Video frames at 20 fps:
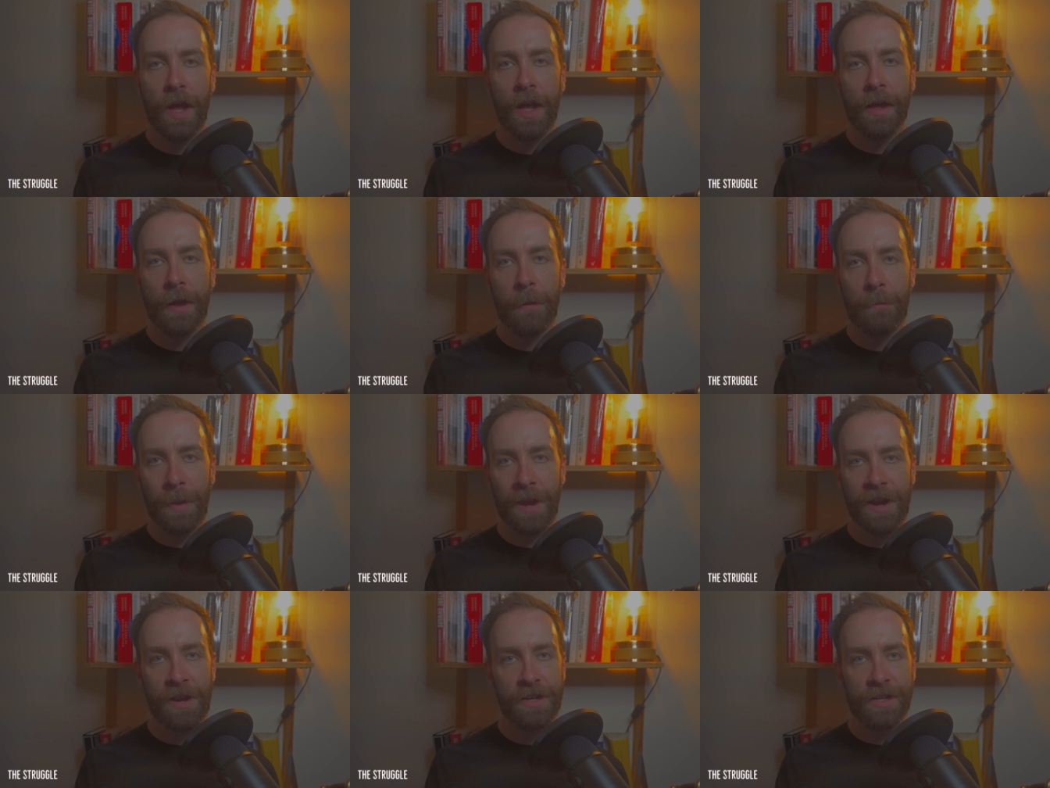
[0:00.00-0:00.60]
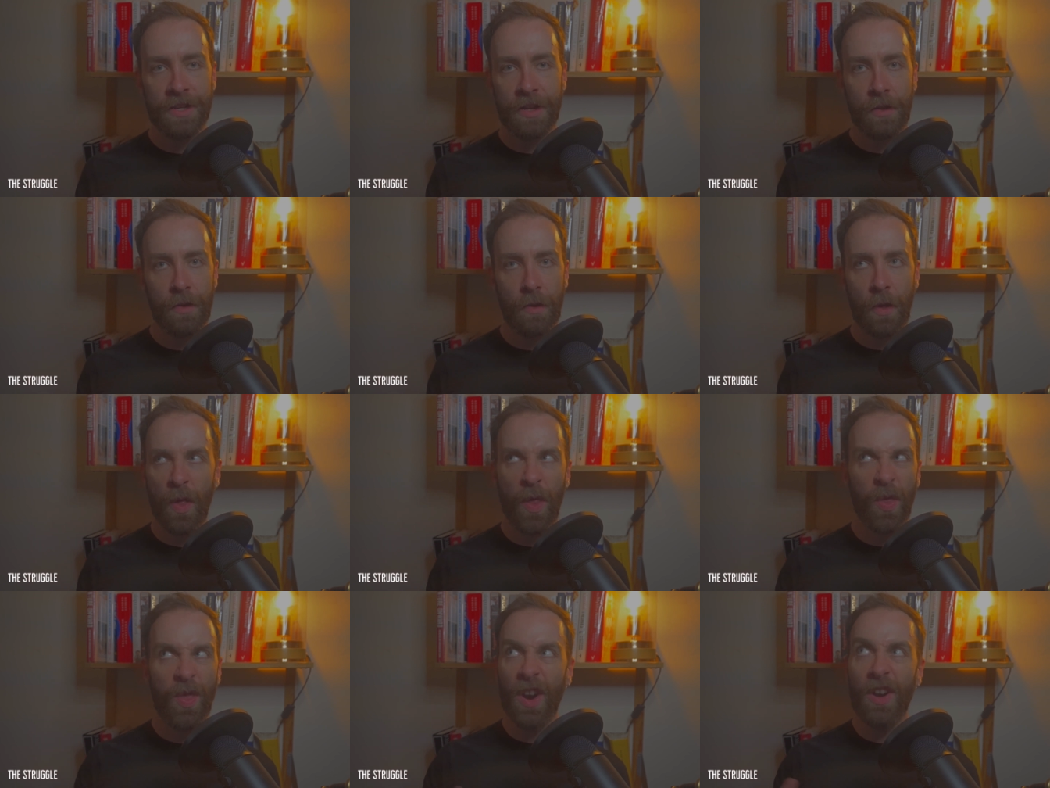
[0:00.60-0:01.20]
compared to
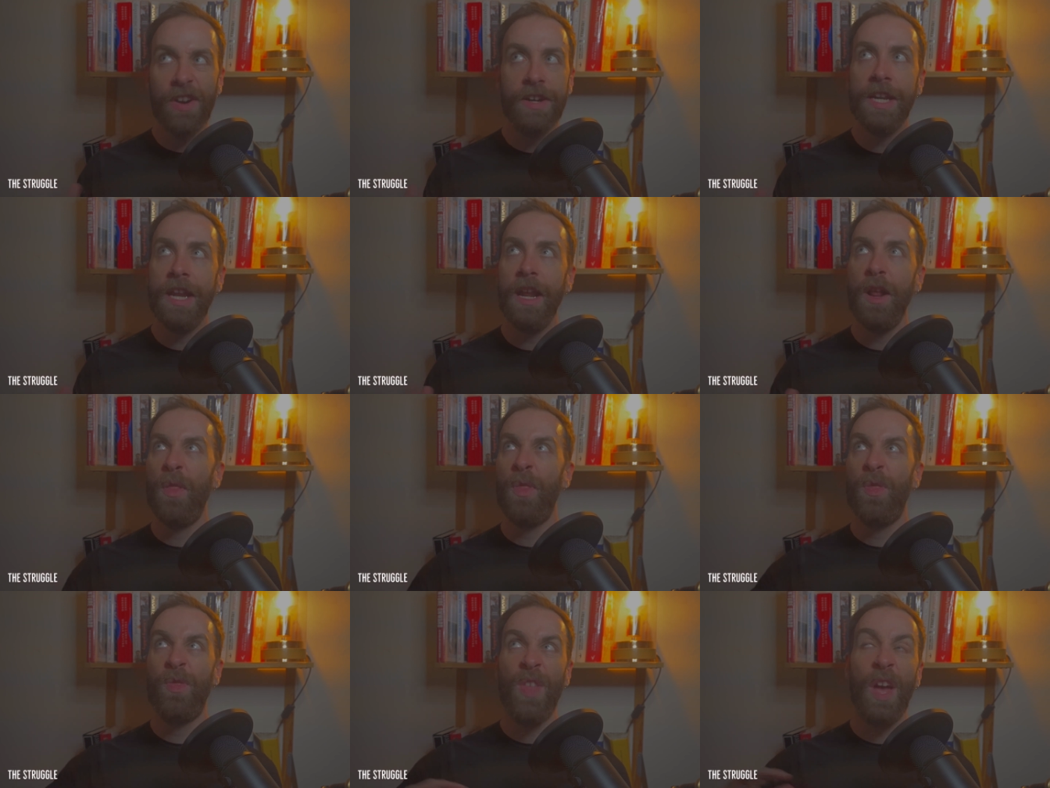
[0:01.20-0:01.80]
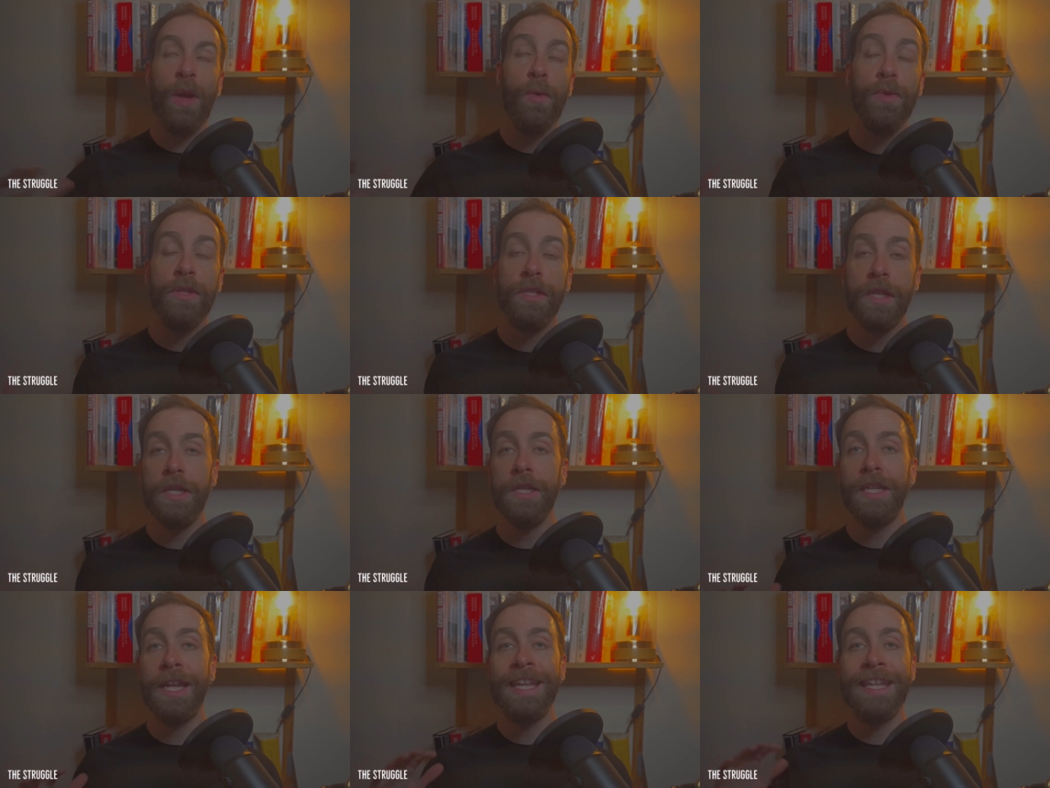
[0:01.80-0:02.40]

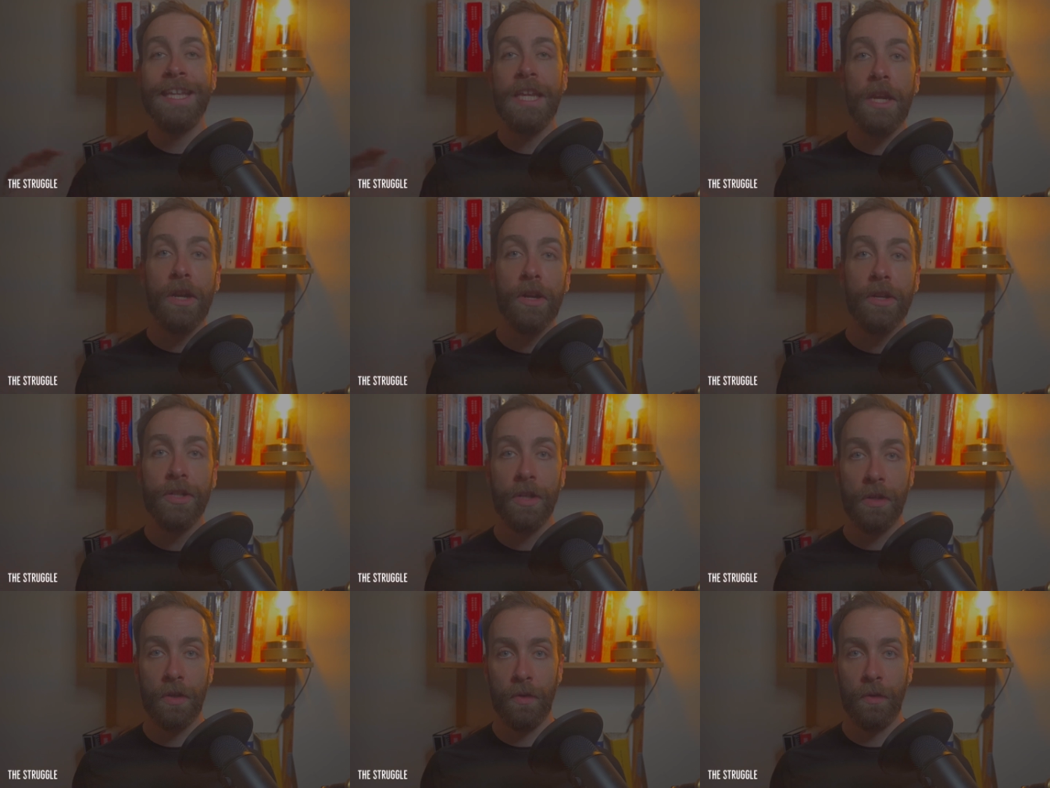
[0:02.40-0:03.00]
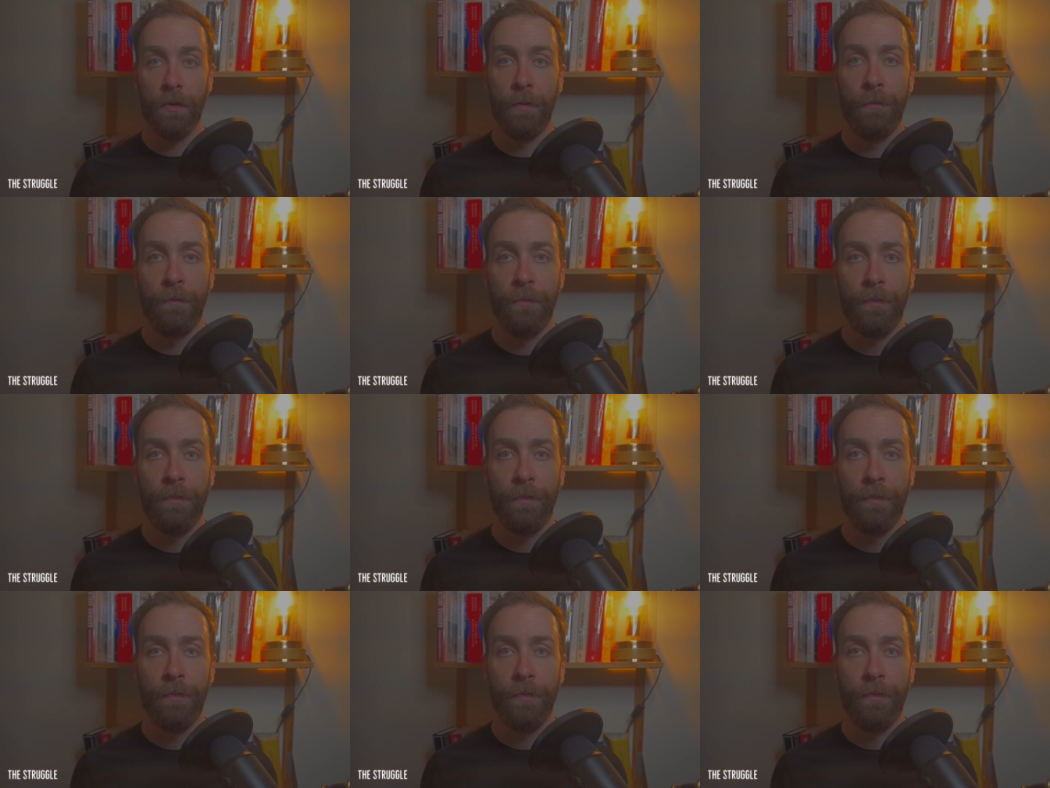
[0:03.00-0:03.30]
30,000 years ago.